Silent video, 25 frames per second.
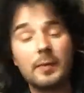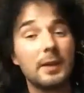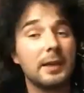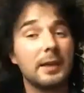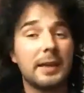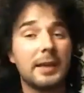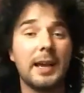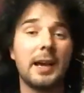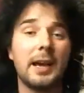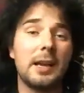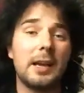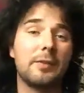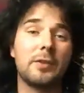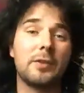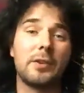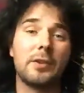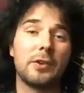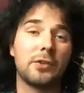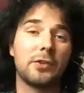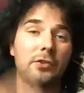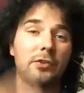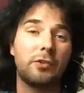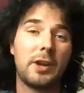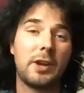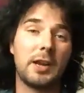yeah, I lived in
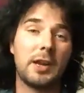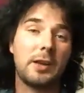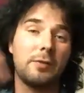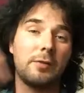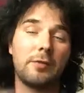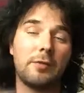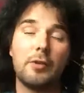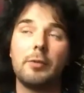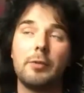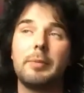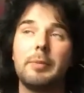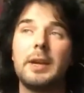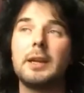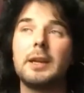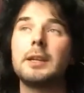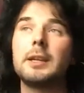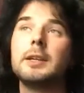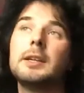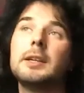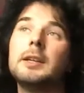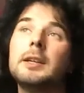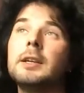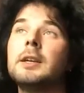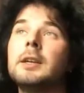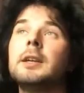Australia for a bit.
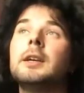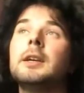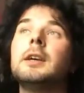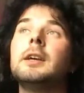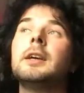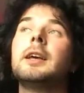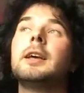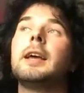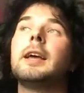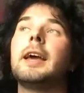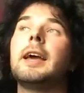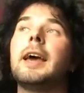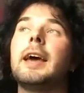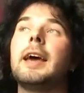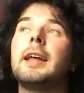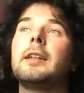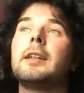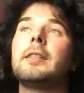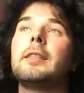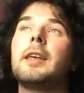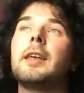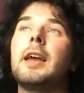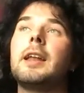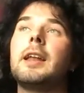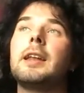And
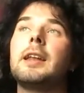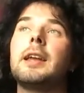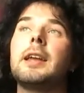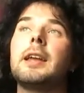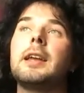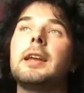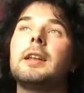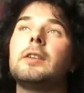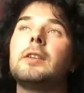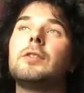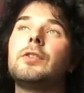then in